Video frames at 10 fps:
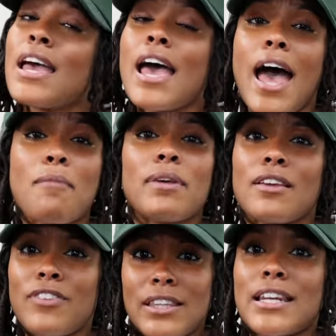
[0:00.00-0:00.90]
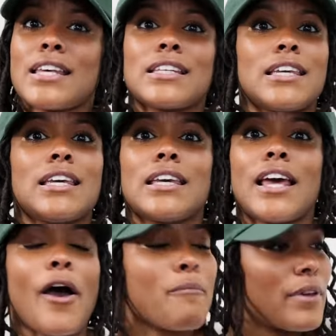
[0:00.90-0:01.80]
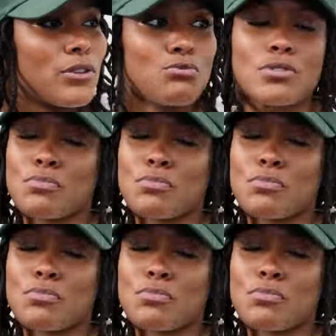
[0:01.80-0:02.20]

I've been evicted as a kid. I've been through some